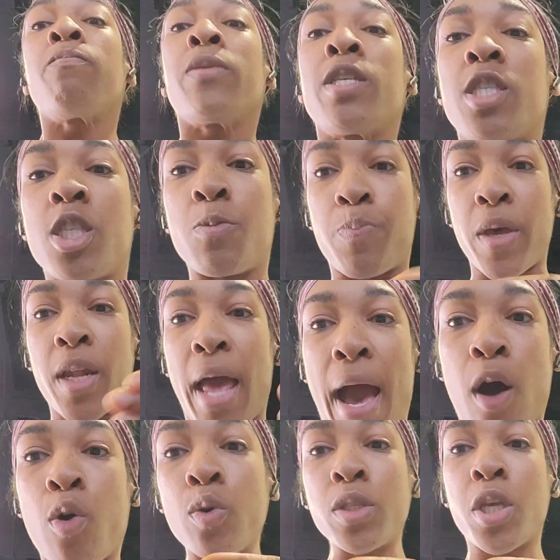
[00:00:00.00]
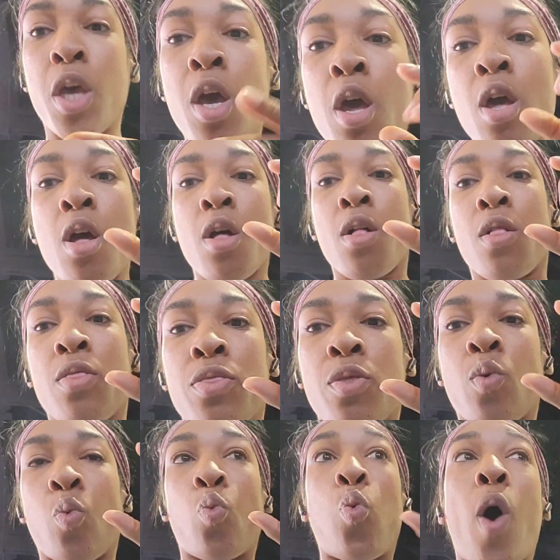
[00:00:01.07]
spit out
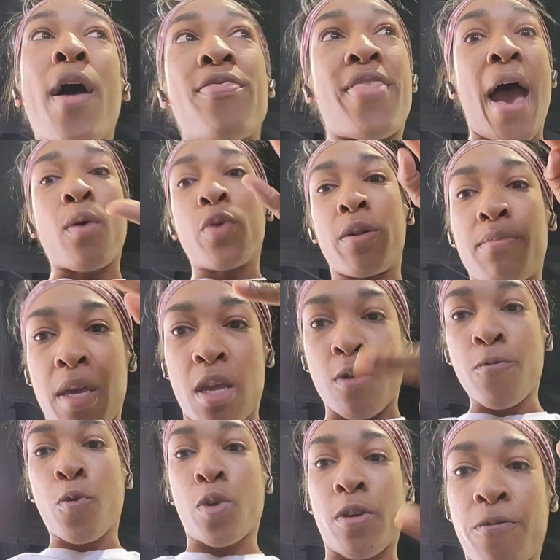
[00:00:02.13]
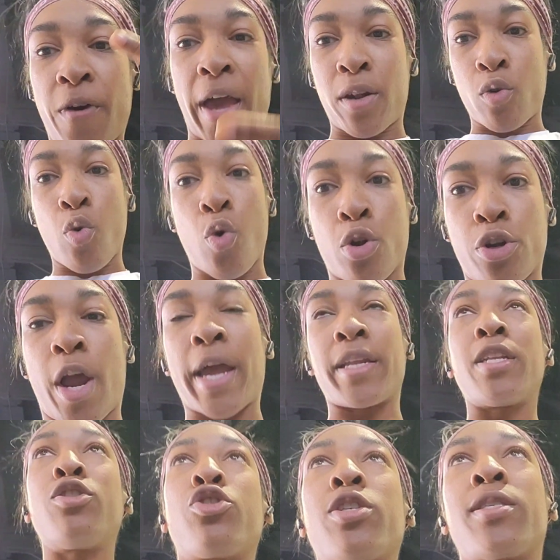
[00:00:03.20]
what that would mean for the final order. I
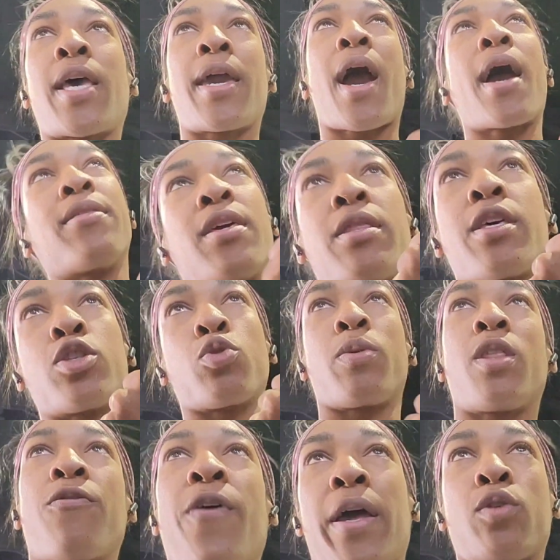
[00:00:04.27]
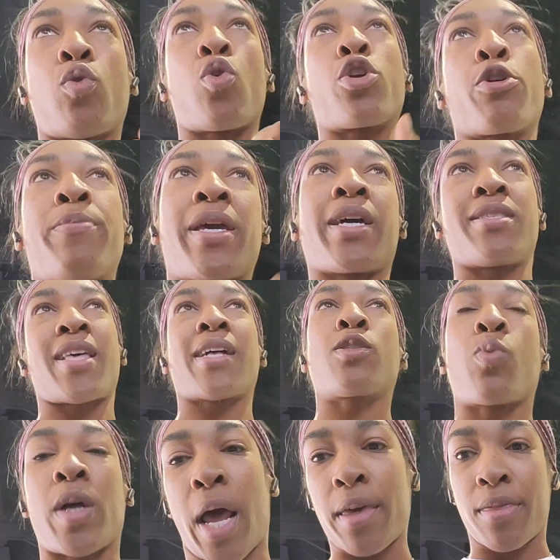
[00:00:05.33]
didn't just say, I think this will be the final order because that's
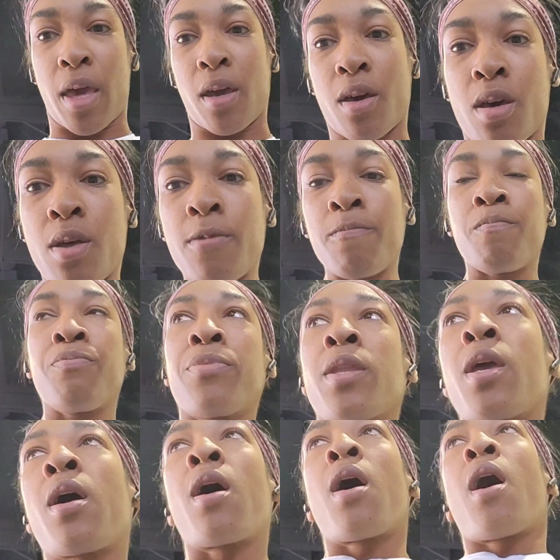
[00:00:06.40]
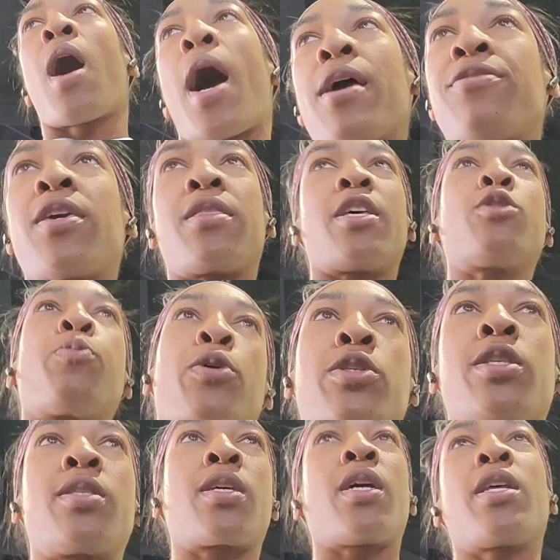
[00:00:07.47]
what I think. I think this
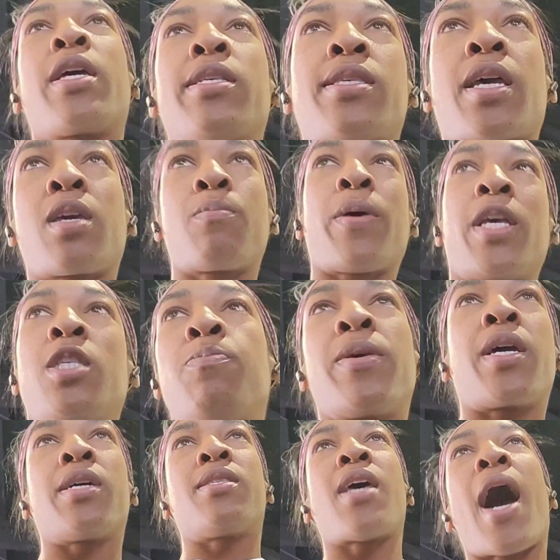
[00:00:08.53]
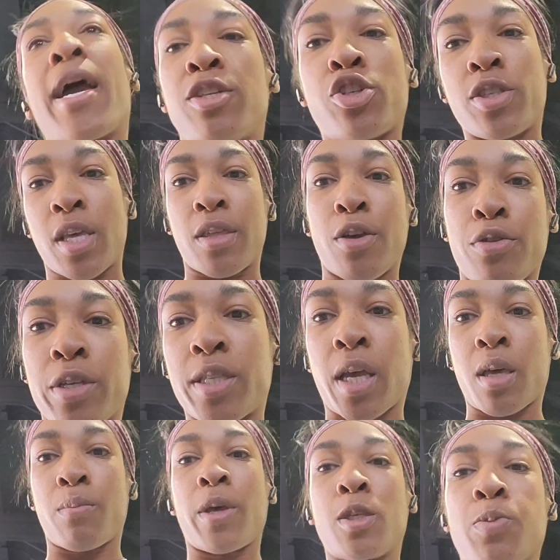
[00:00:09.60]
person's going to get second place because I just think they're the
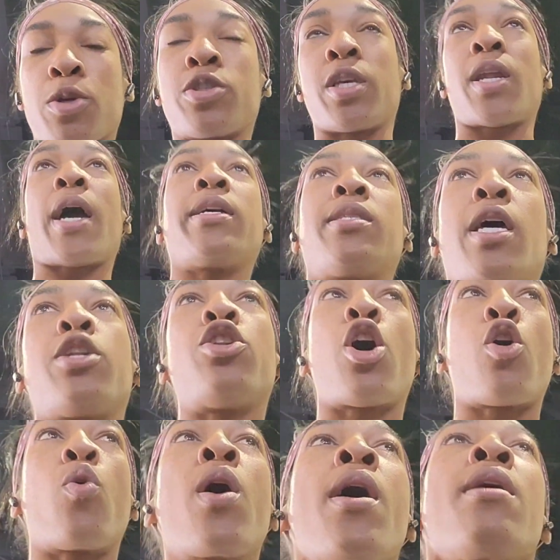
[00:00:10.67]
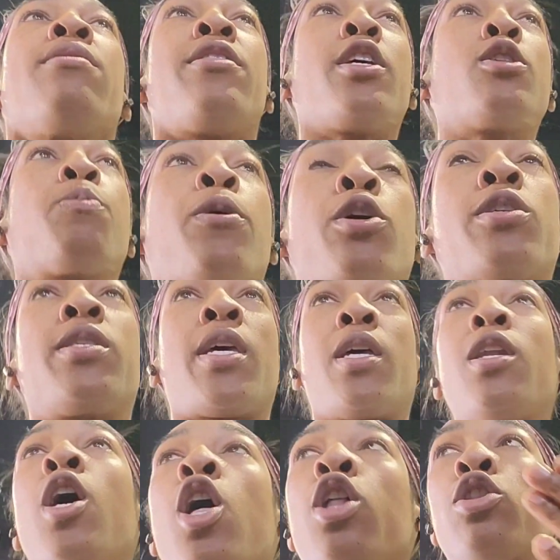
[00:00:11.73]
second place person. I said, no, this person
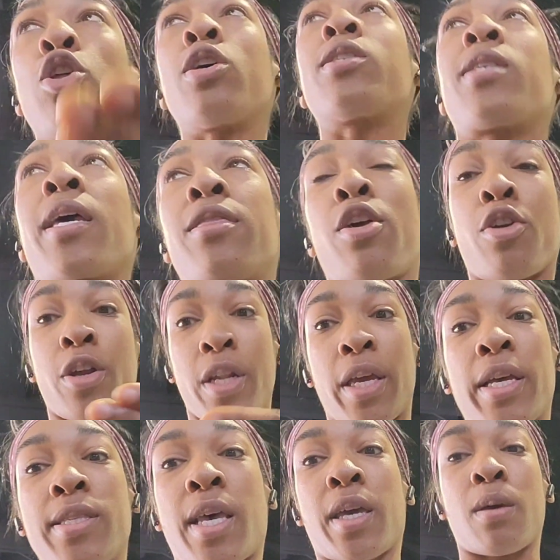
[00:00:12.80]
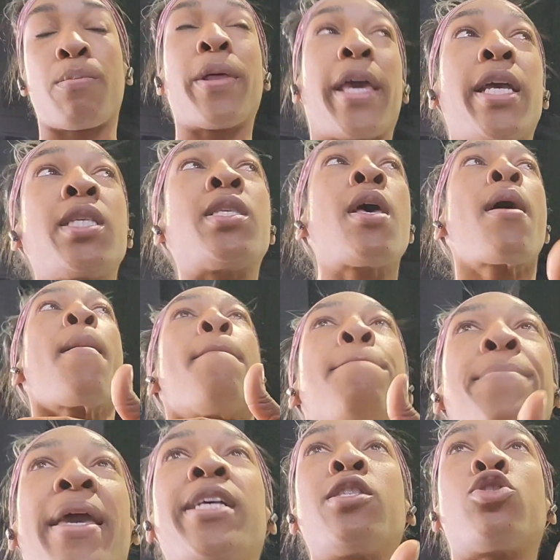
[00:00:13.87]
looks like they're going to get second place
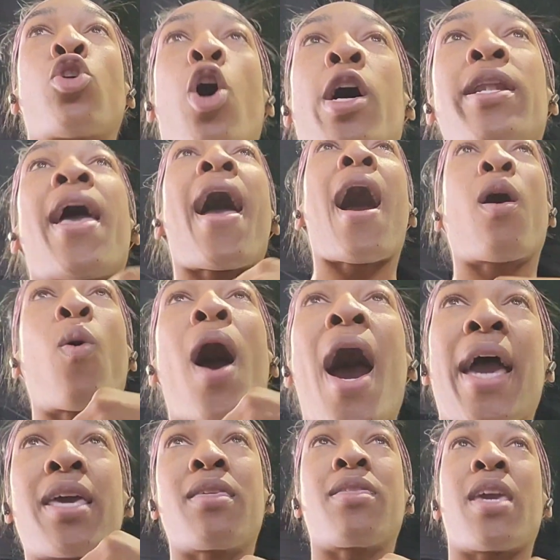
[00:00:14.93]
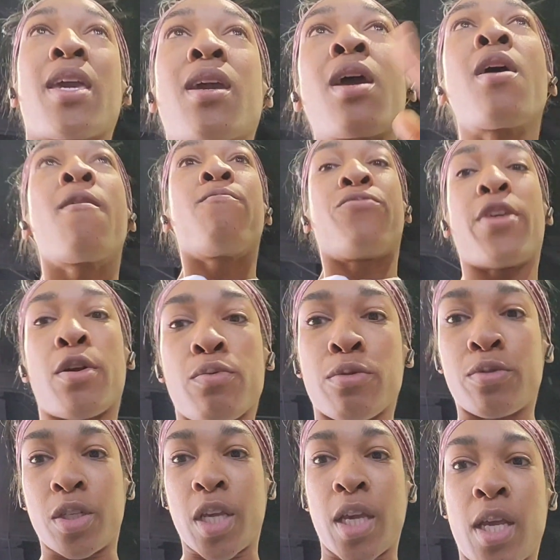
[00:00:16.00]
based on how I think their
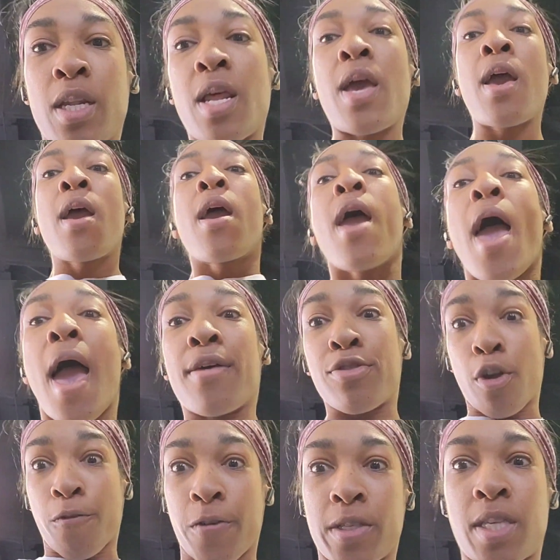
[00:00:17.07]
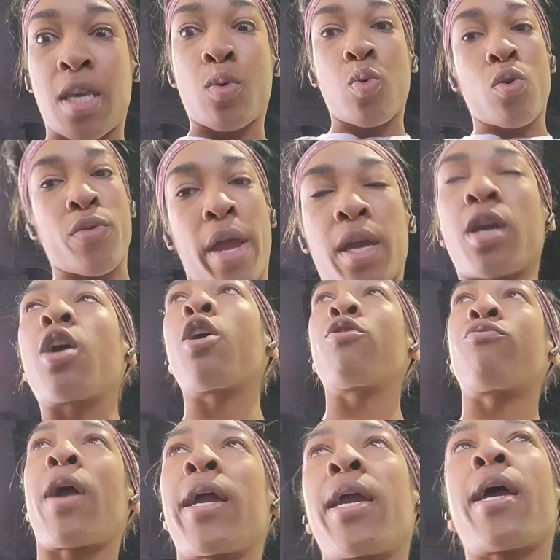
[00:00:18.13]
routine and their physique will rank,
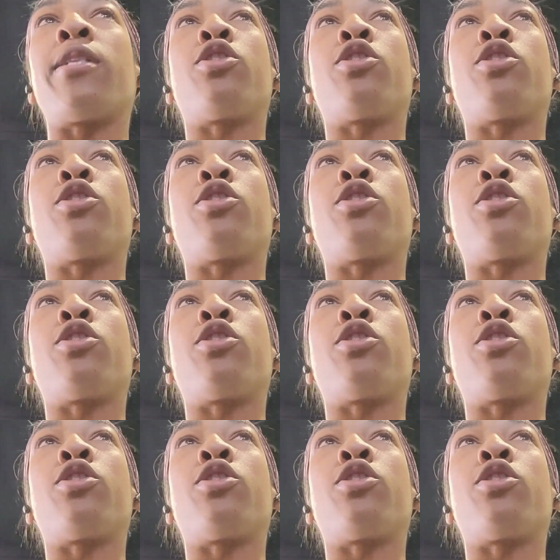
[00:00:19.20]
right? And